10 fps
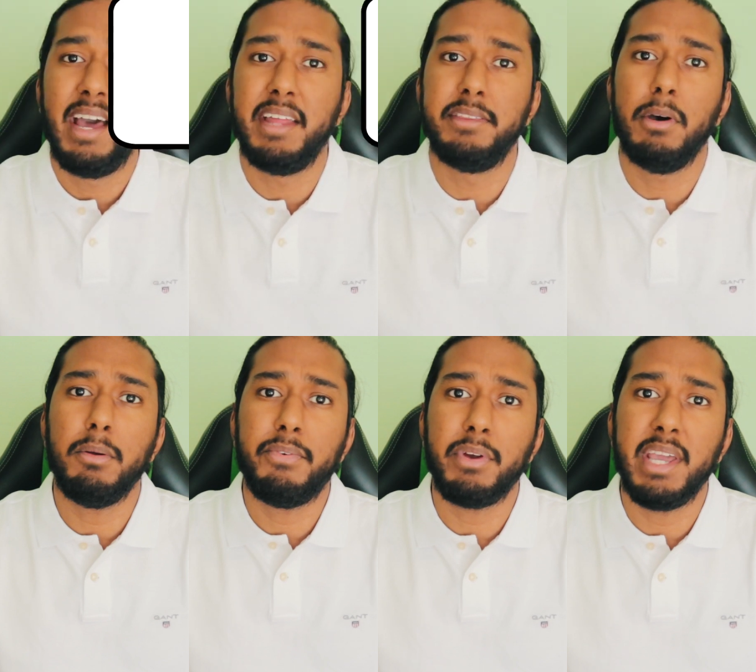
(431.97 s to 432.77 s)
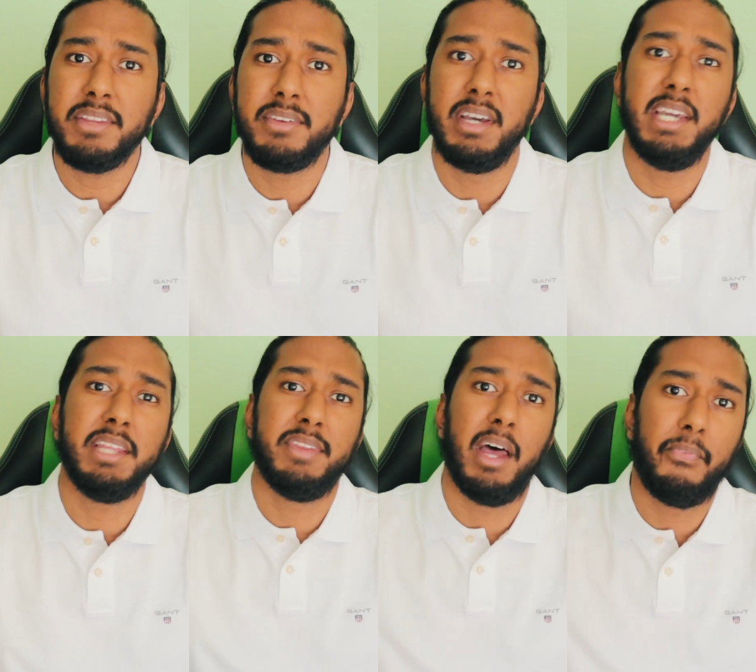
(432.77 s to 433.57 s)
And don't forget to
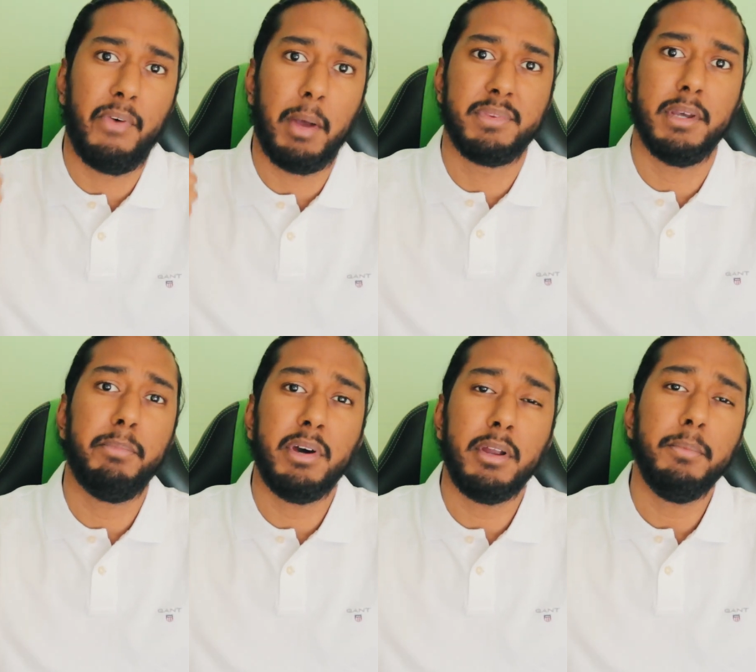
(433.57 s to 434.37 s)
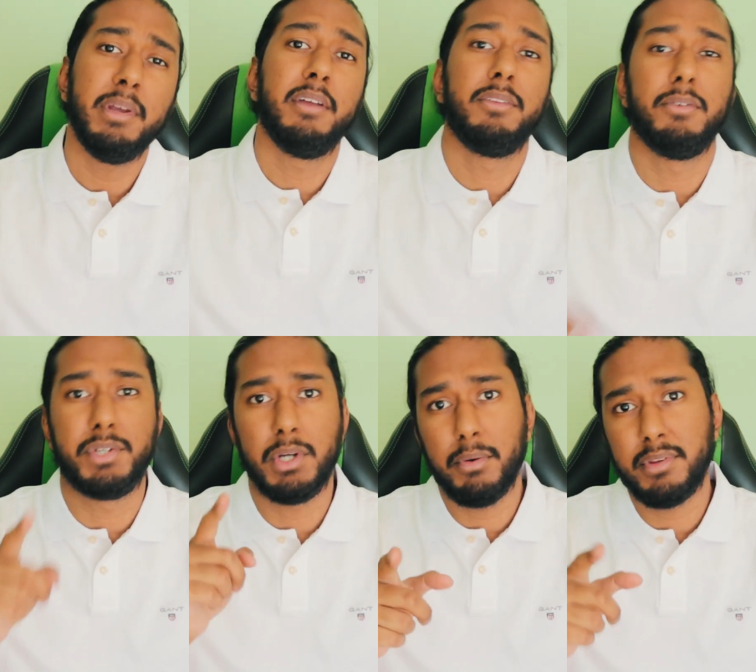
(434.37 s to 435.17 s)
hit that thumbs up button to
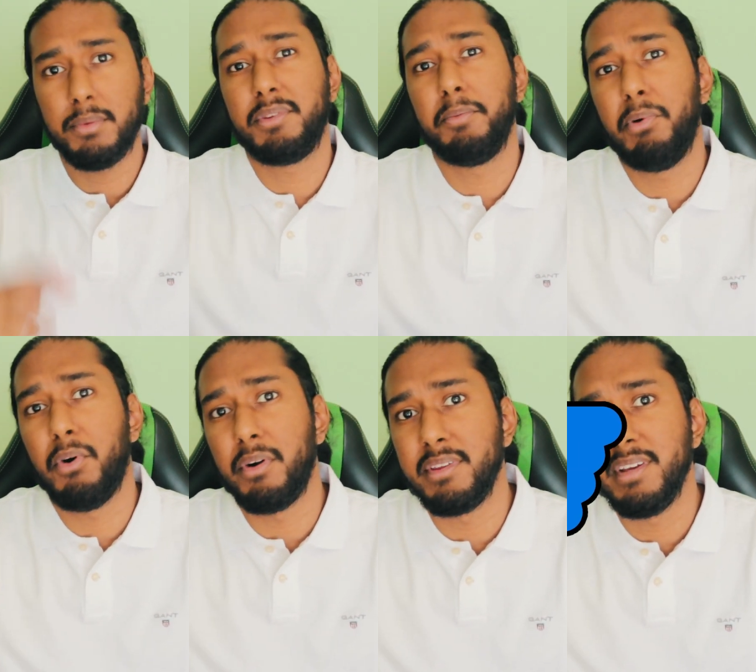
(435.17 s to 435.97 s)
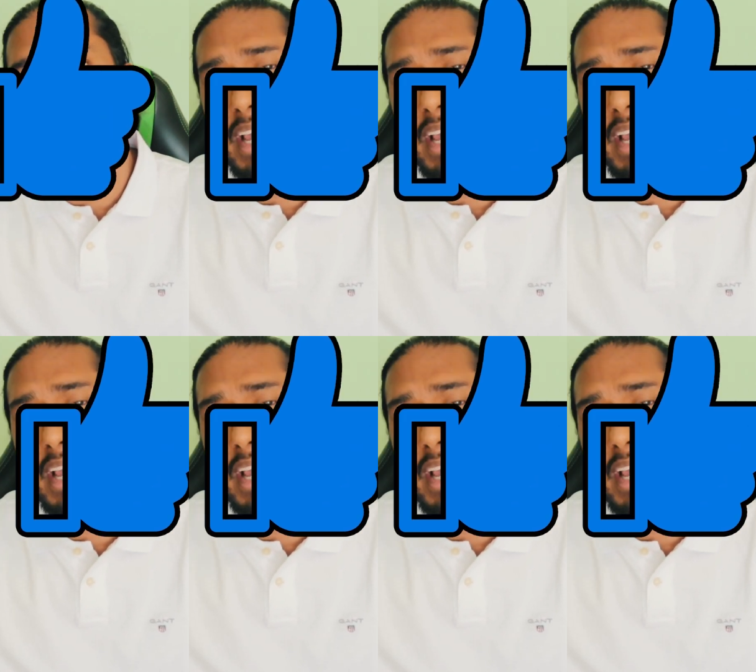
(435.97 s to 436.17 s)
show some support.